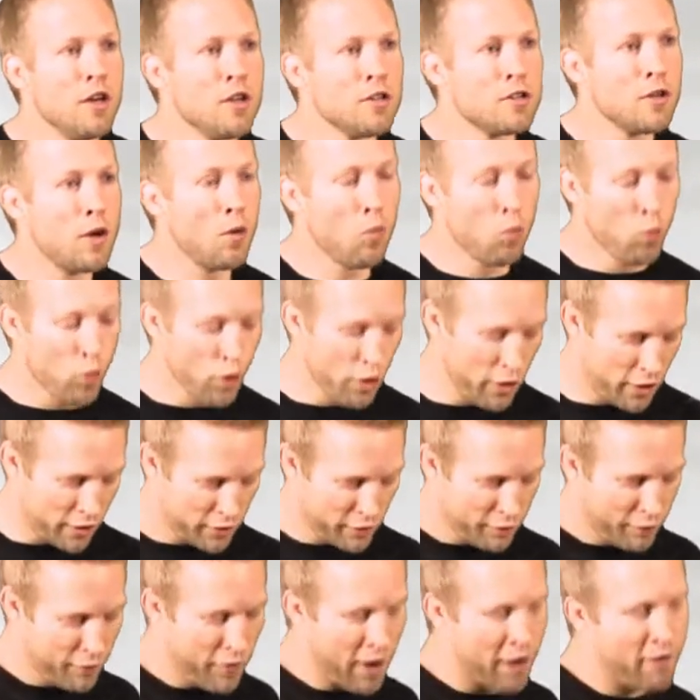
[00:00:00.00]
So it
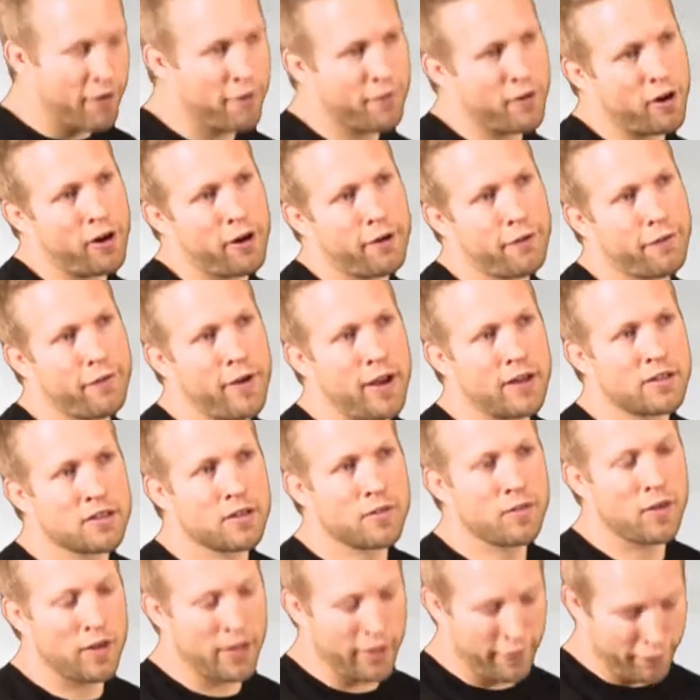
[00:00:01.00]
works very, very
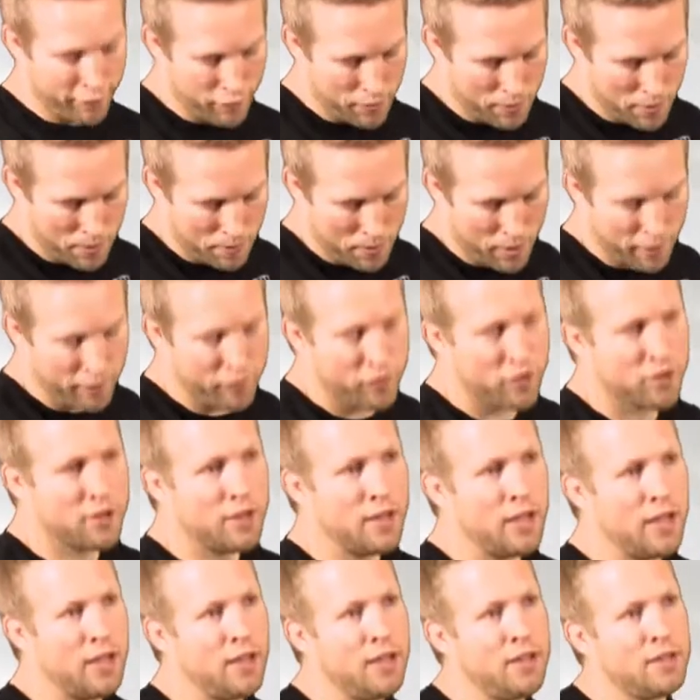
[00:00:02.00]
effectively from above the
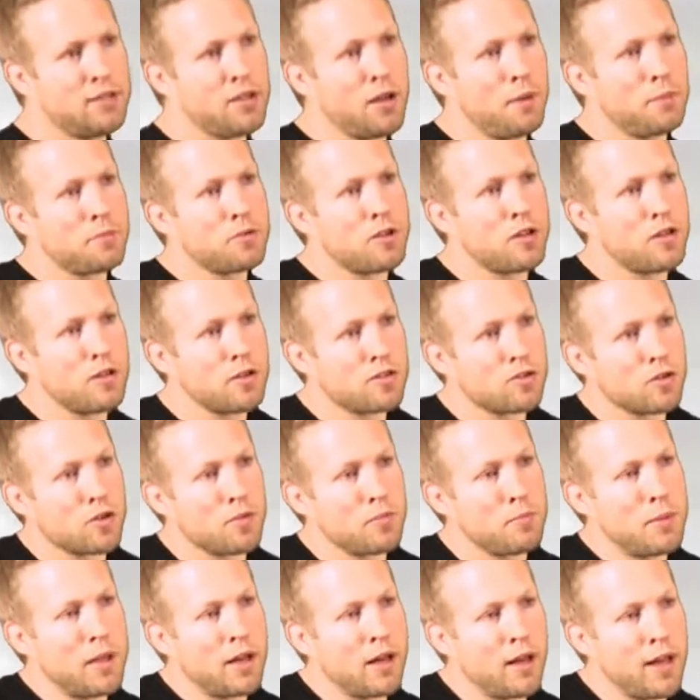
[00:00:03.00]
knees up to the sort
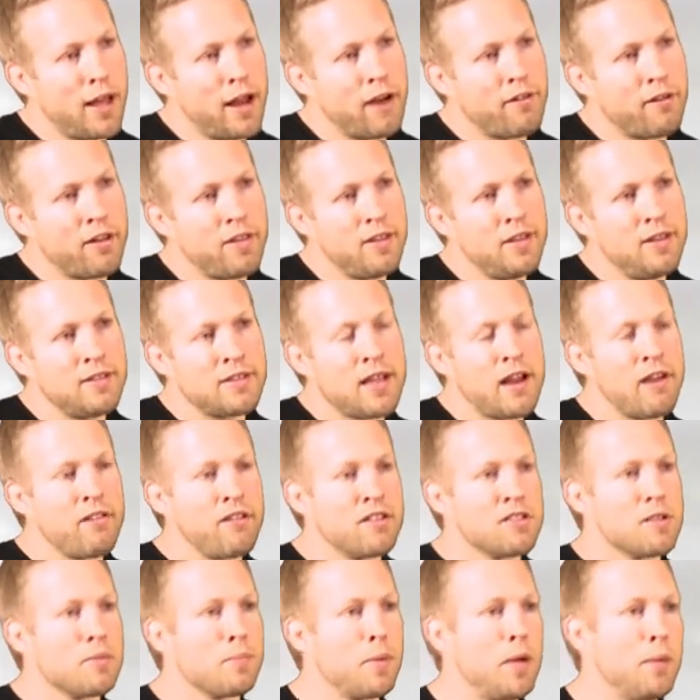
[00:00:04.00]
of middle area, these
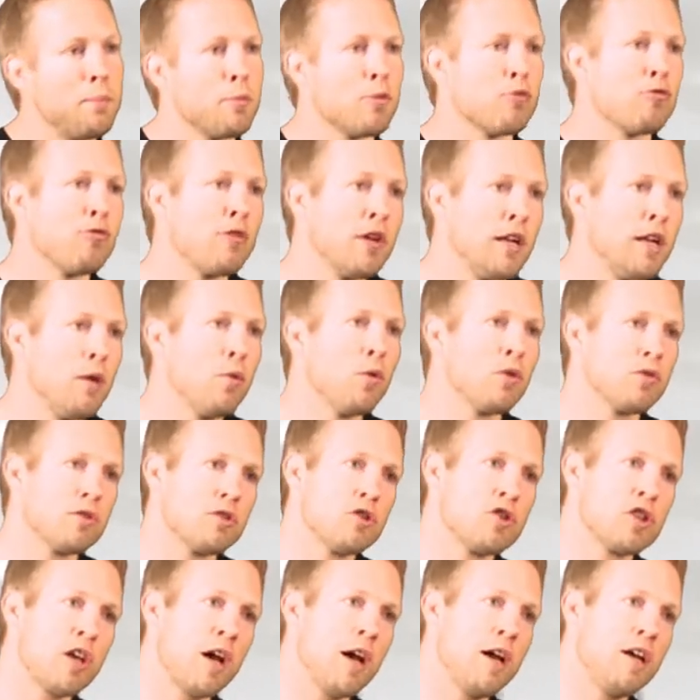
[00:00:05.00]
areas that people really want
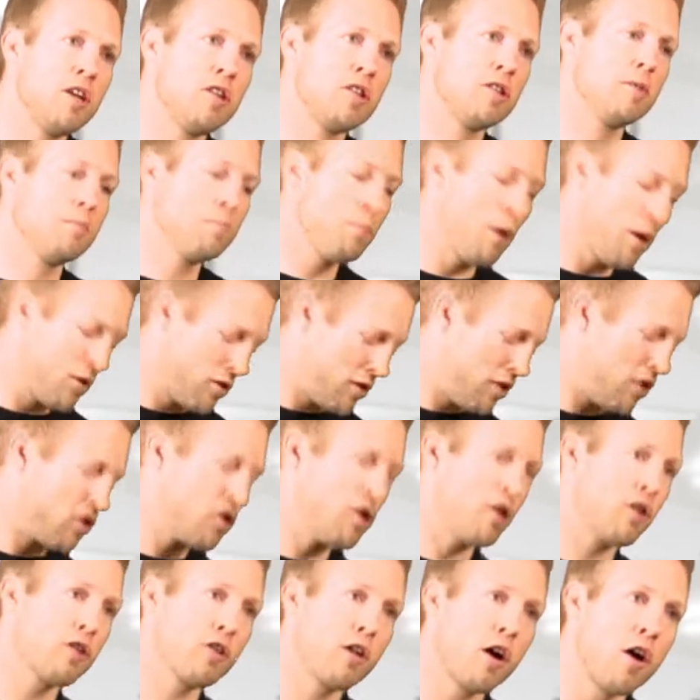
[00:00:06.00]
to change, your
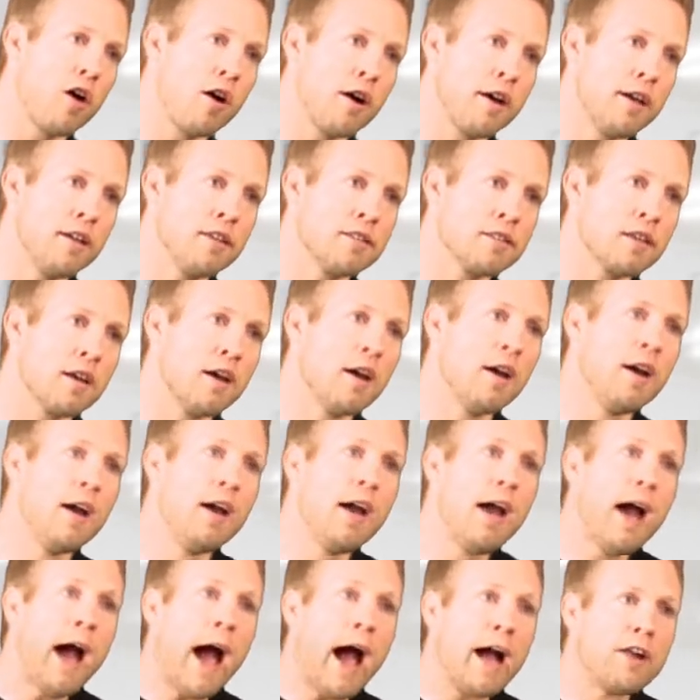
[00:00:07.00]
buttocks, your thighs,
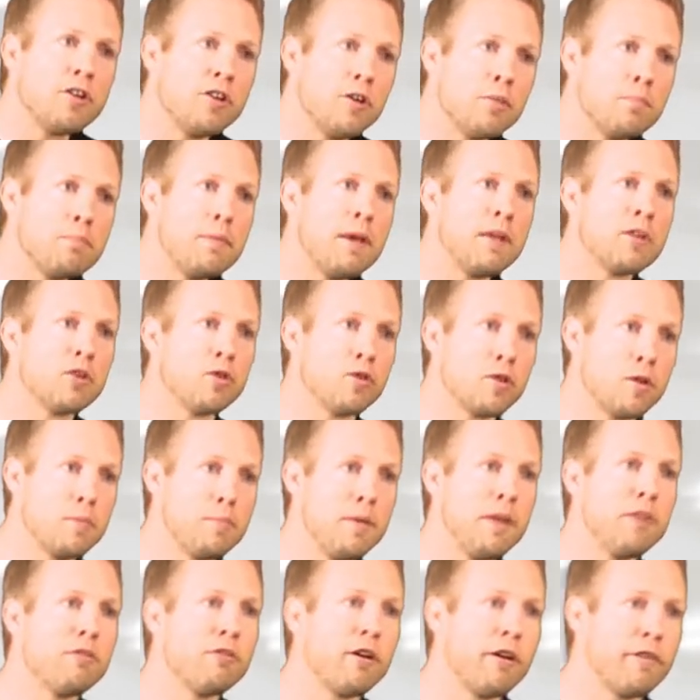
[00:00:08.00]
and your middle, your
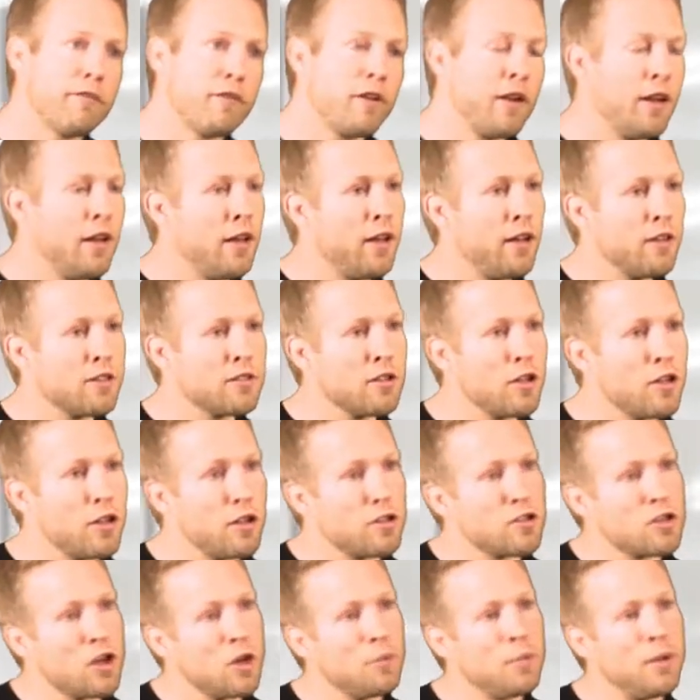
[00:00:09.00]
midriff here, so
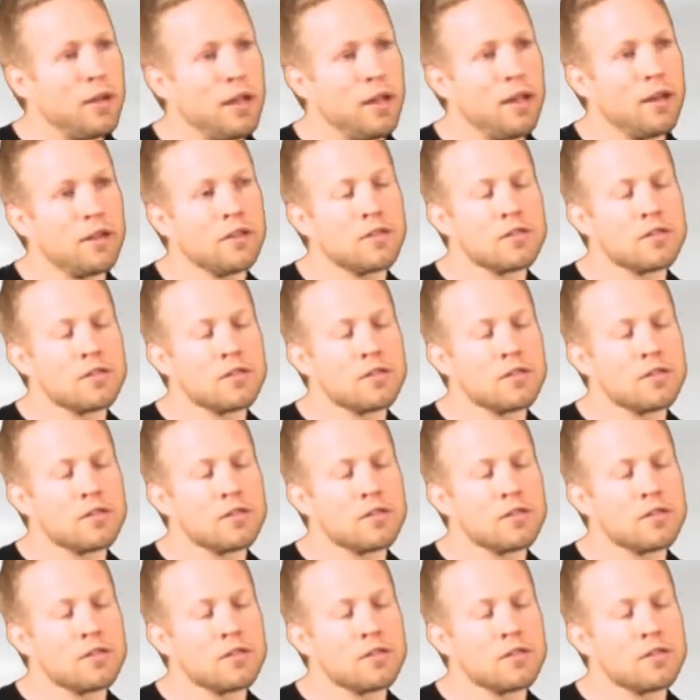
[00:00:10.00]
the tummy.